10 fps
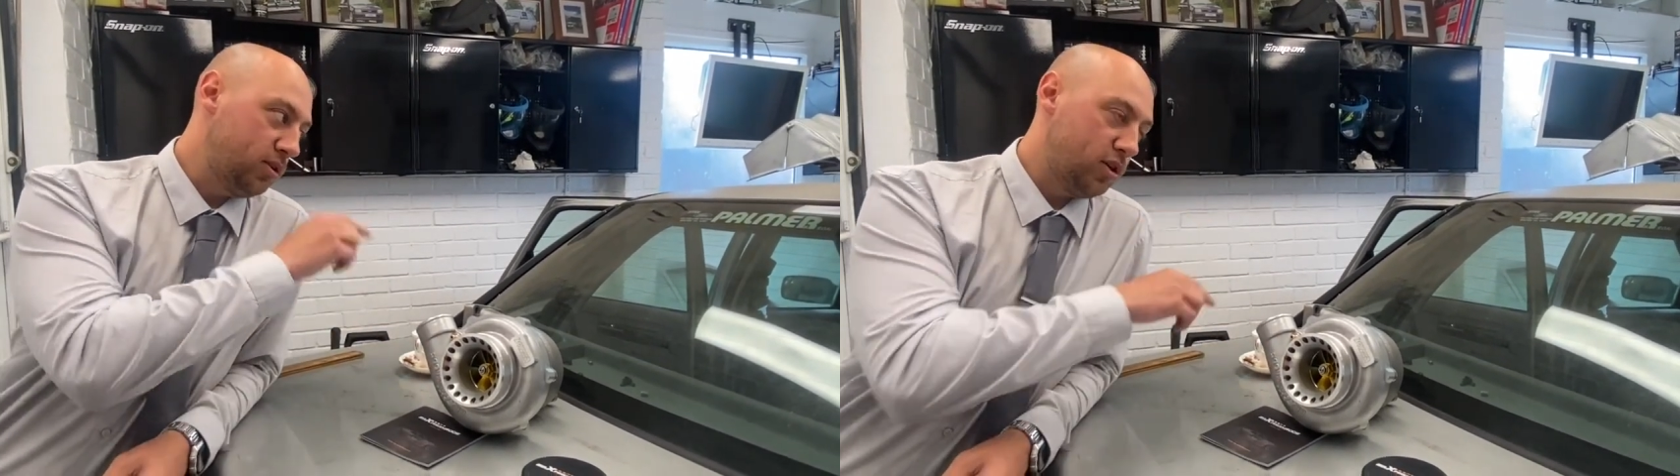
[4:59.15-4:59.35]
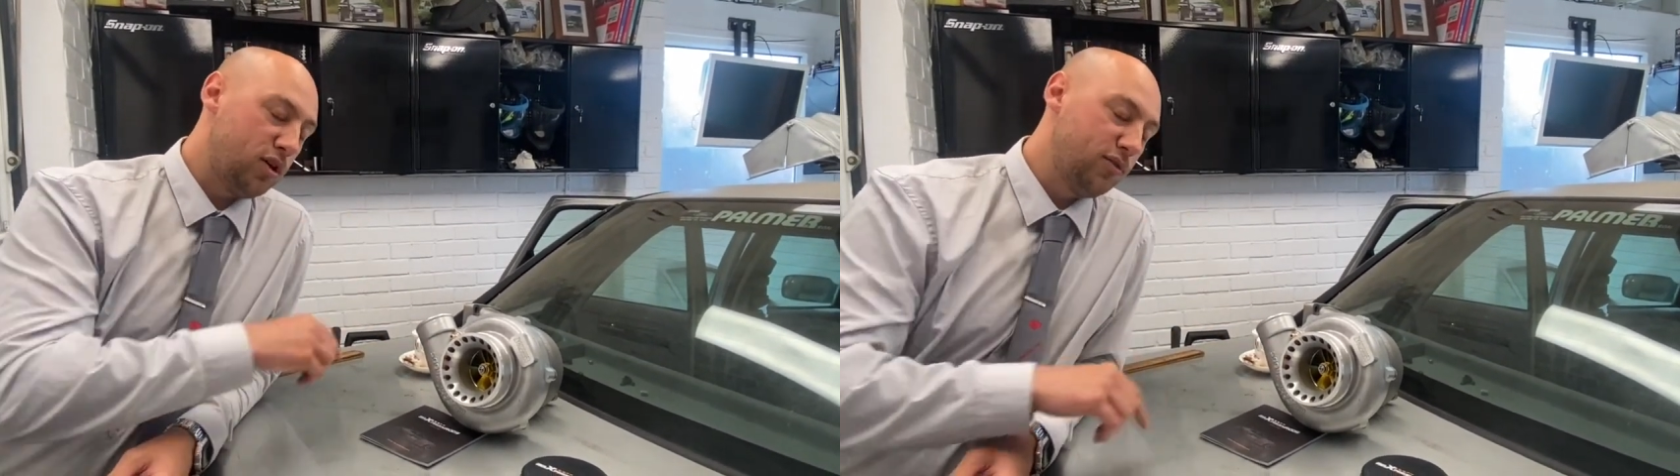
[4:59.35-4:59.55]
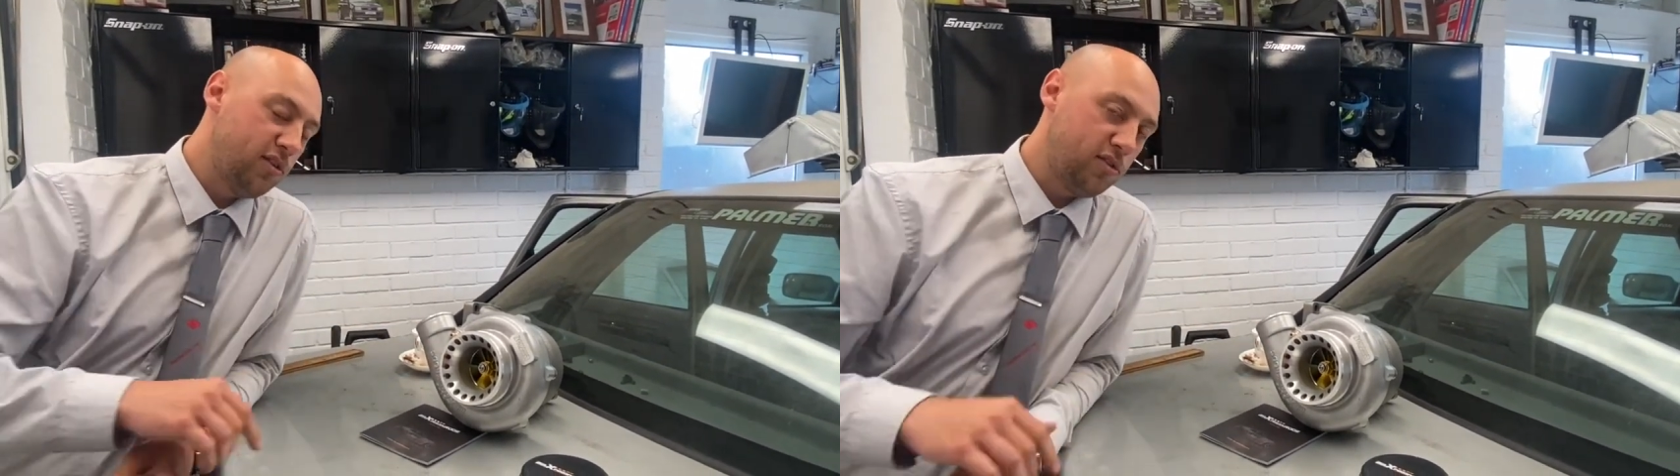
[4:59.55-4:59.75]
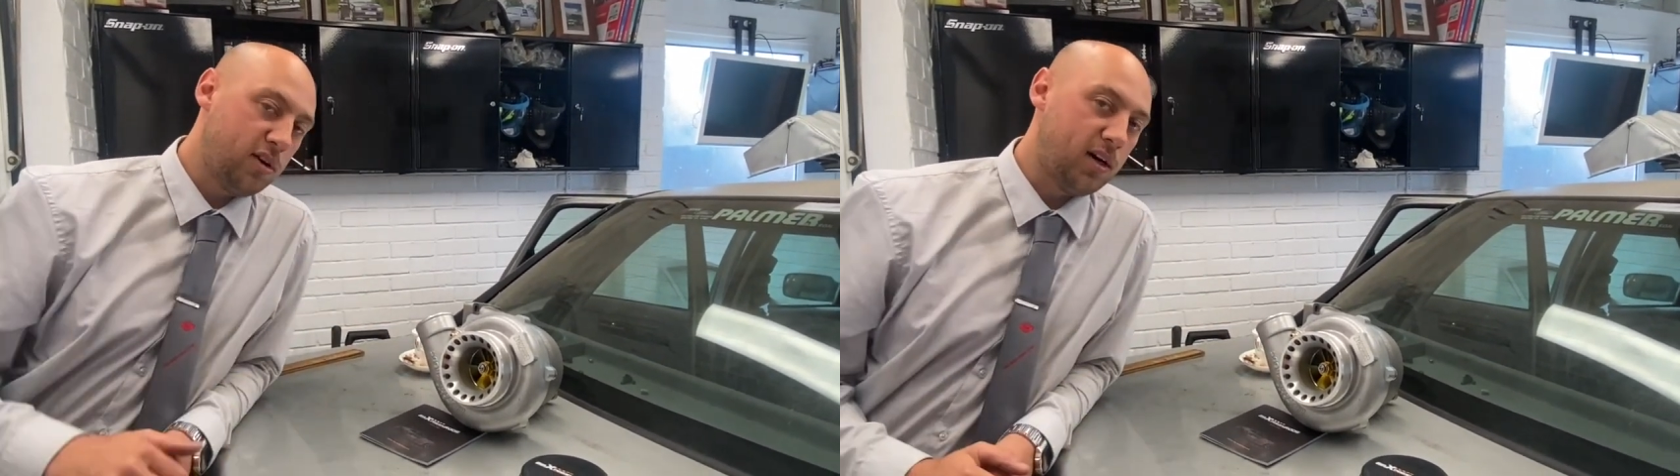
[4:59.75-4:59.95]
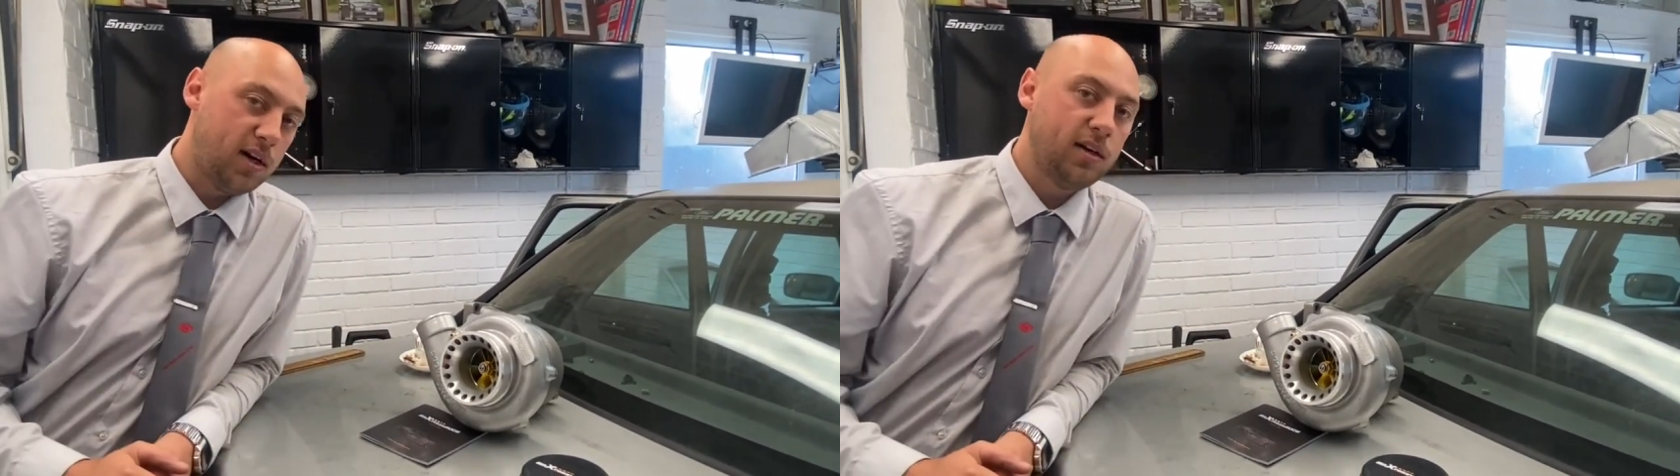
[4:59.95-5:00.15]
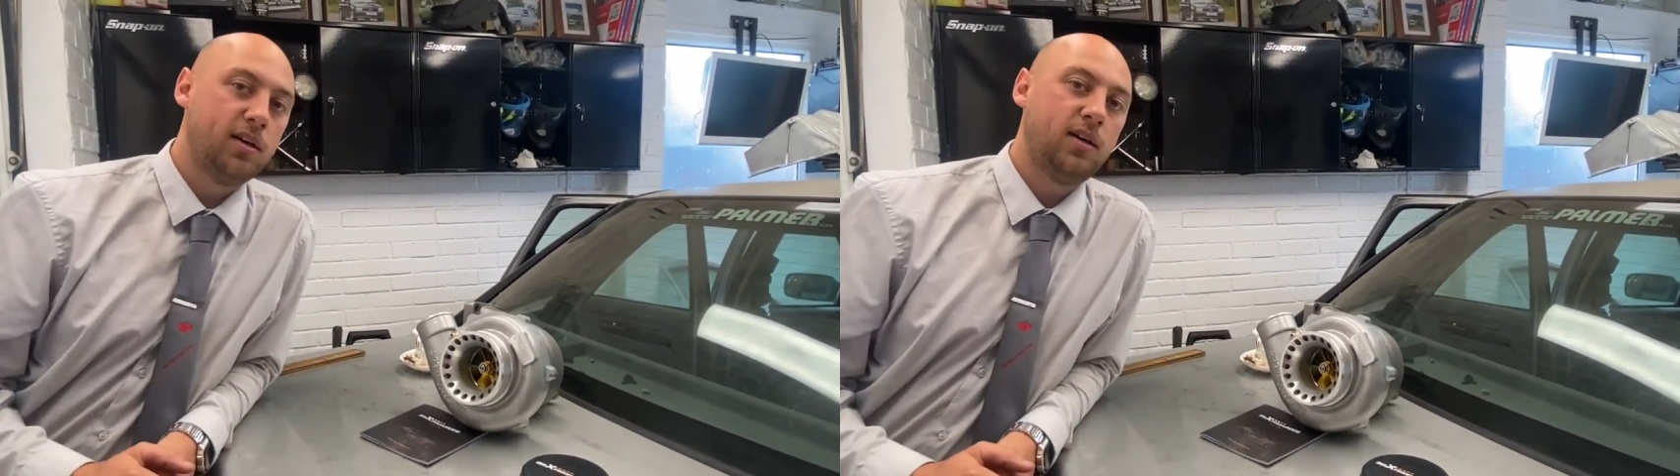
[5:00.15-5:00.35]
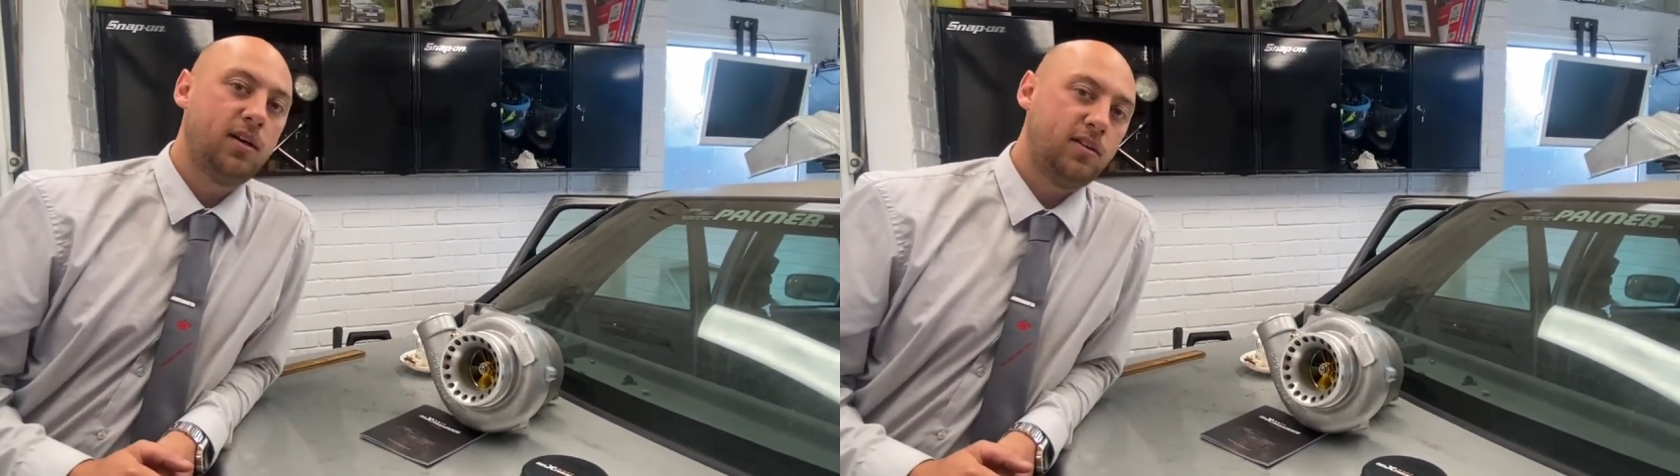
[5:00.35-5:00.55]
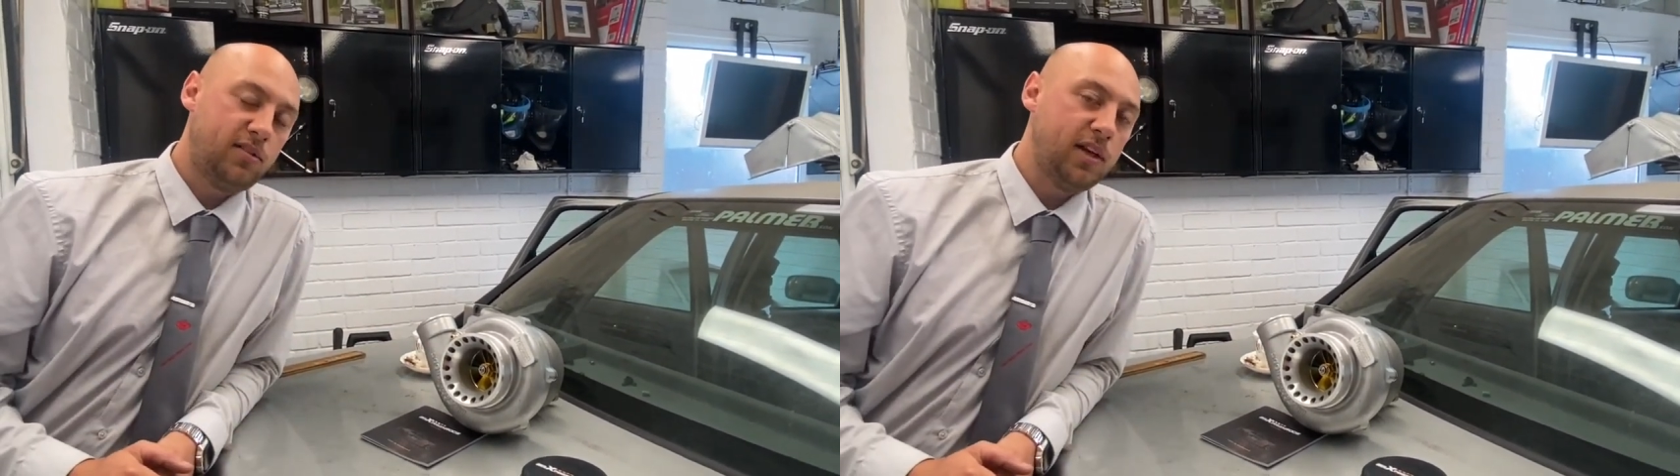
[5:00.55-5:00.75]
on this car,
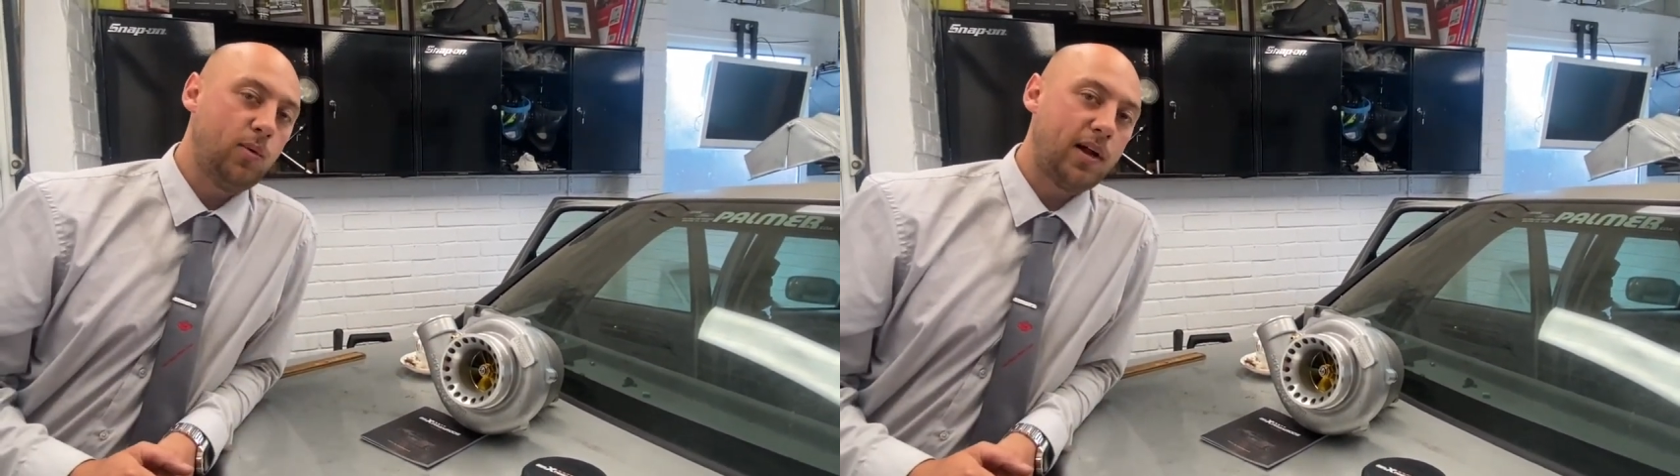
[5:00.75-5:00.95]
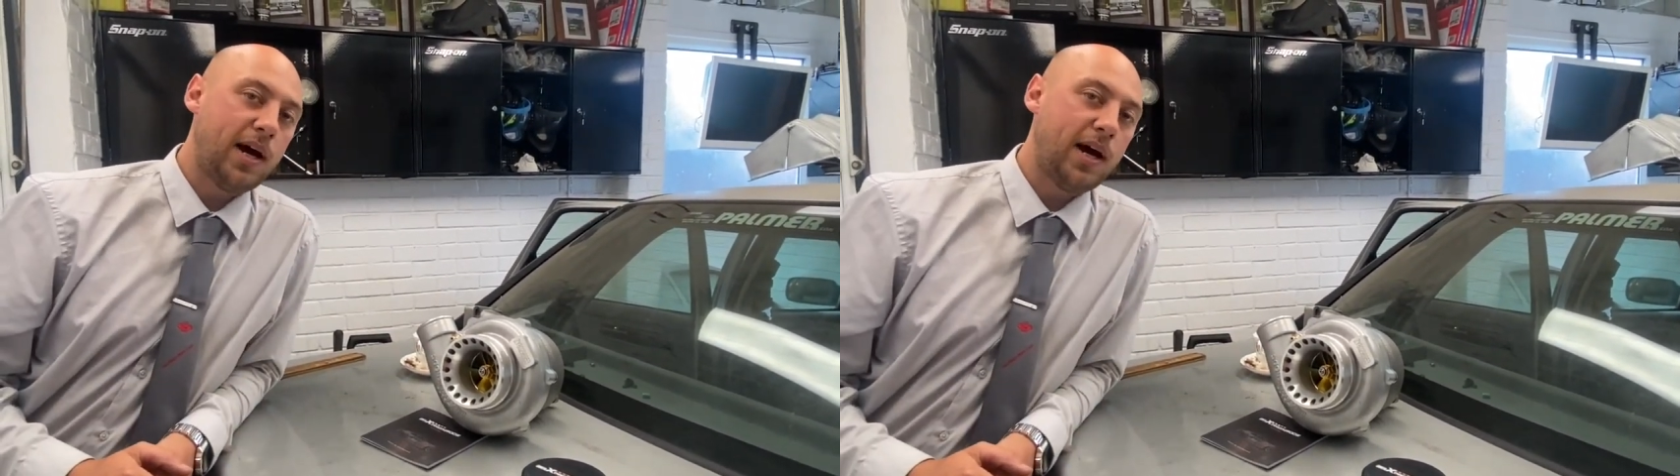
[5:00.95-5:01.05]
see what